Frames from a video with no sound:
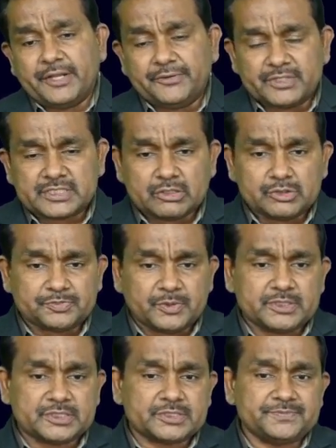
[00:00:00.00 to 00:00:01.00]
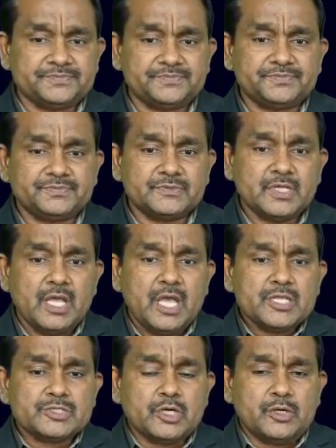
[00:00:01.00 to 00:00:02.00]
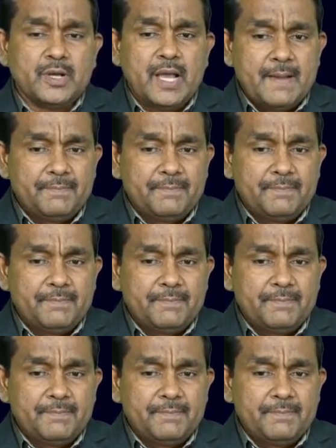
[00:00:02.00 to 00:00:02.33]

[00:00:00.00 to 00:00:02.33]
units output. So